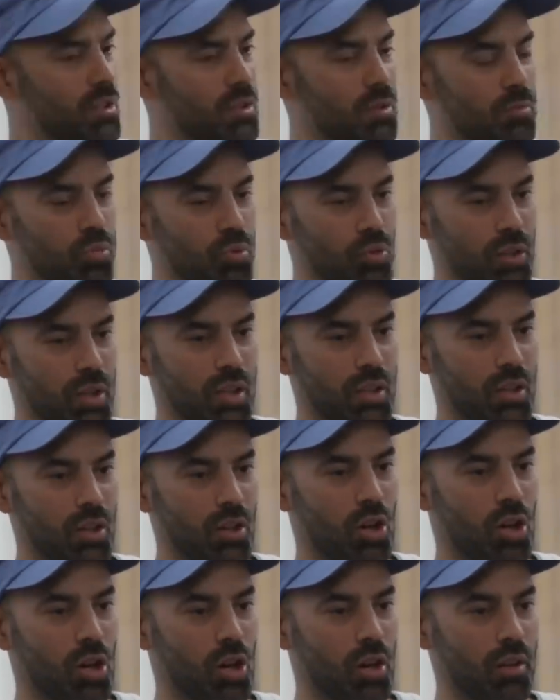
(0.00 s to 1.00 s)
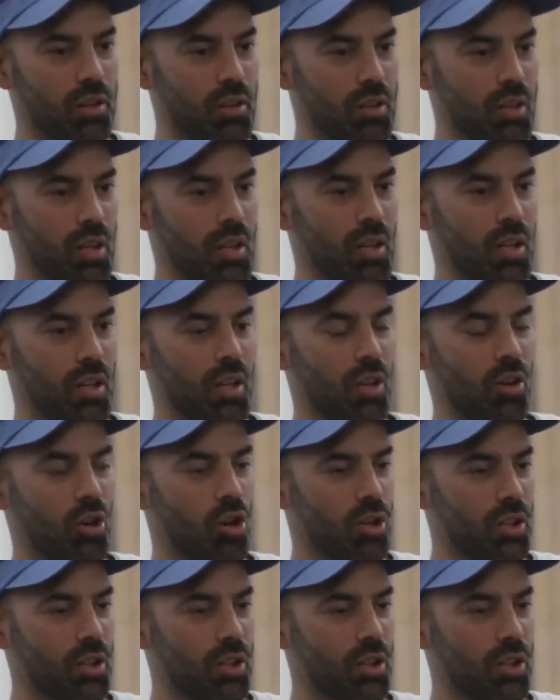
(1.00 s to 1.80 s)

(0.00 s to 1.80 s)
to bring art and